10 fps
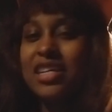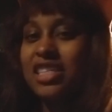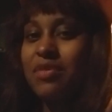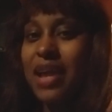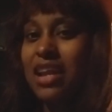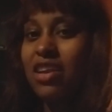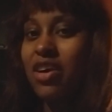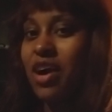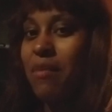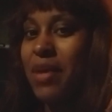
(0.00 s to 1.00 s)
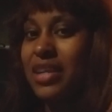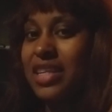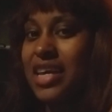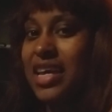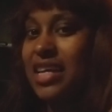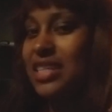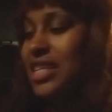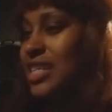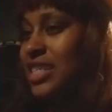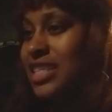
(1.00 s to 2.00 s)
she be like, look, I'm about to head
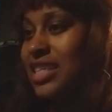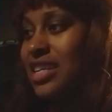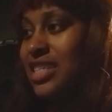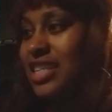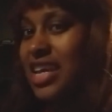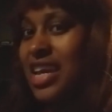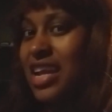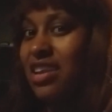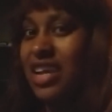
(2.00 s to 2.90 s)
such and such in the head.